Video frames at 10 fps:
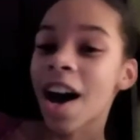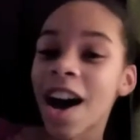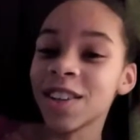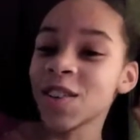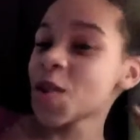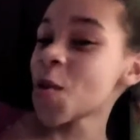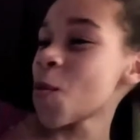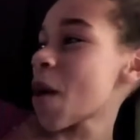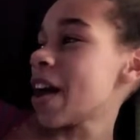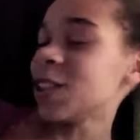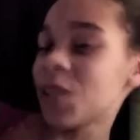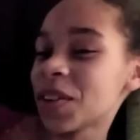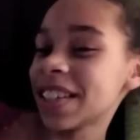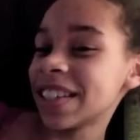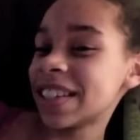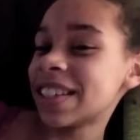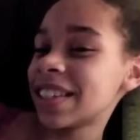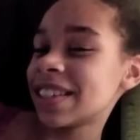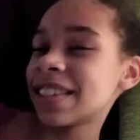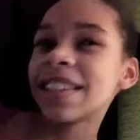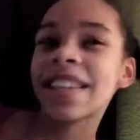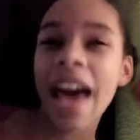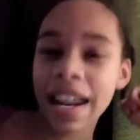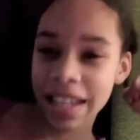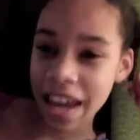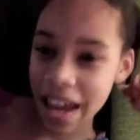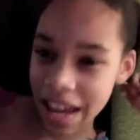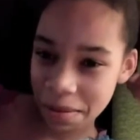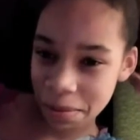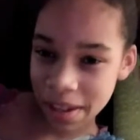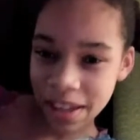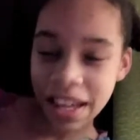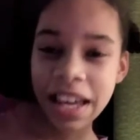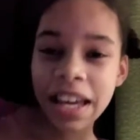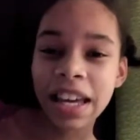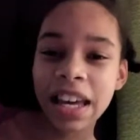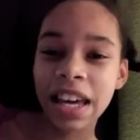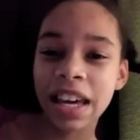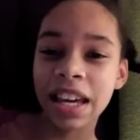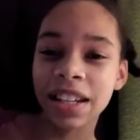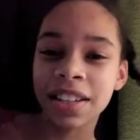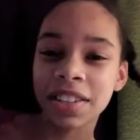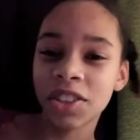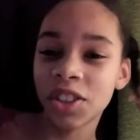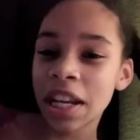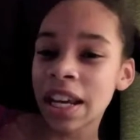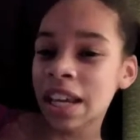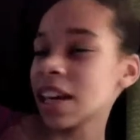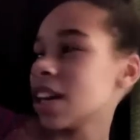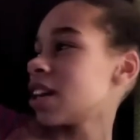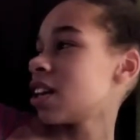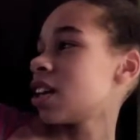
A new waitress that came, and she,